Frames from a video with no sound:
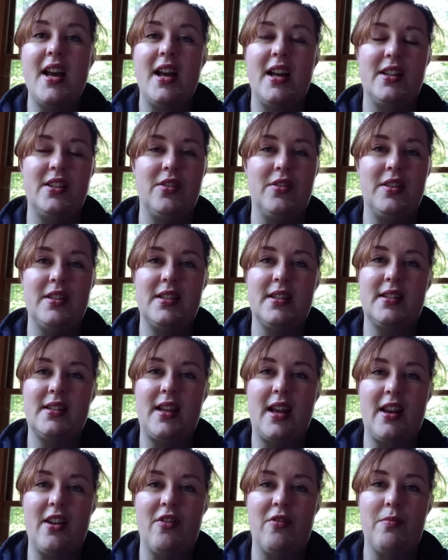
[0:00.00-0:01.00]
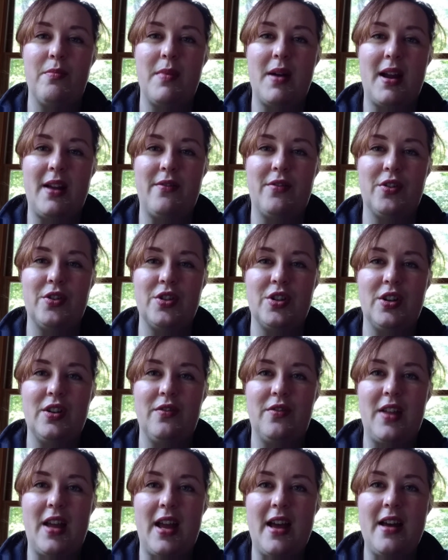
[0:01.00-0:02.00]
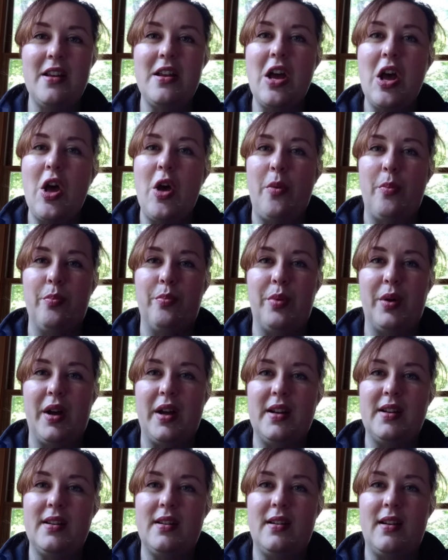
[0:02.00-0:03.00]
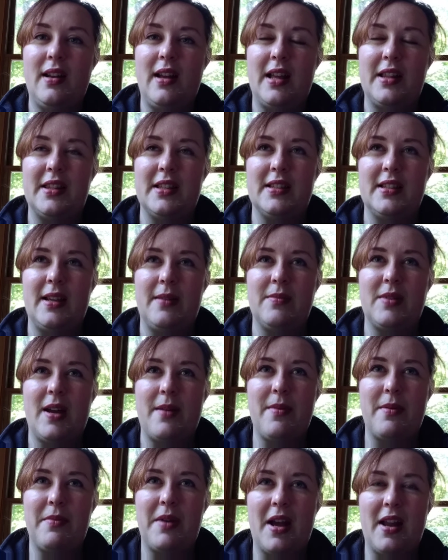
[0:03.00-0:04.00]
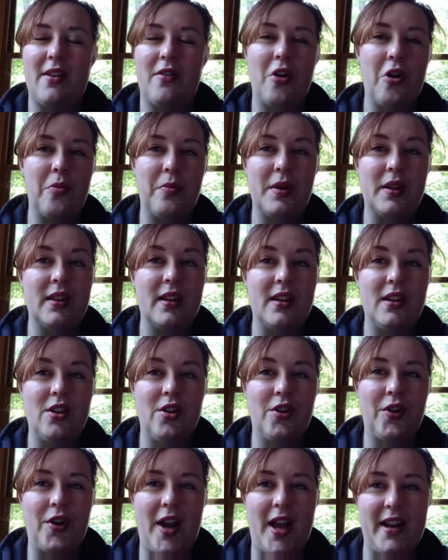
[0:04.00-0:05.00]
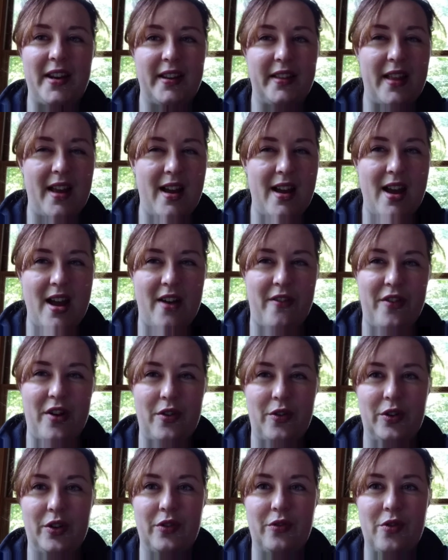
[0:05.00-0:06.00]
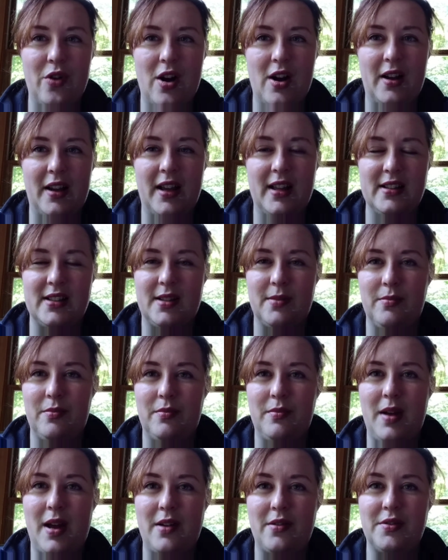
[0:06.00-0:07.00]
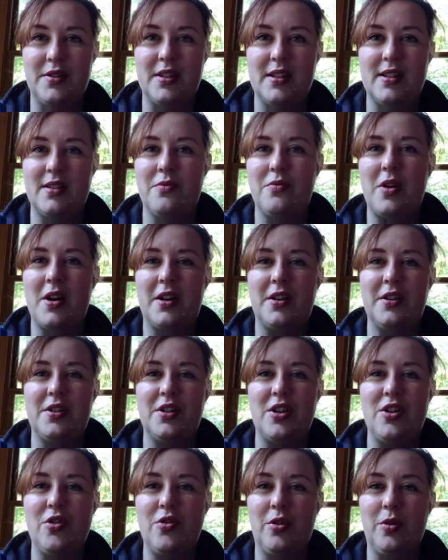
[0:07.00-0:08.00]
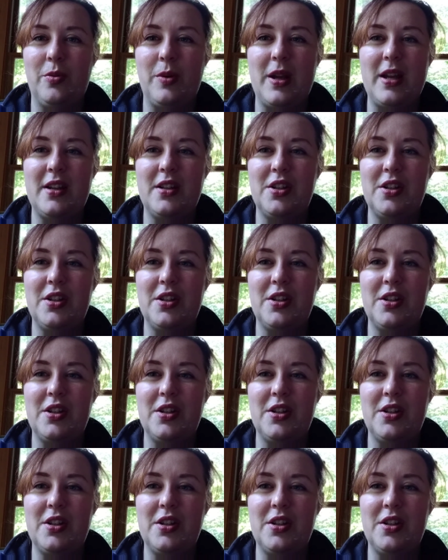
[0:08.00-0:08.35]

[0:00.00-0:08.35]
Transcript: And so this is kind of my version of that, but at the same time, I'm kind of hoping that you're adding that half hour of walk and some ounces of water to your week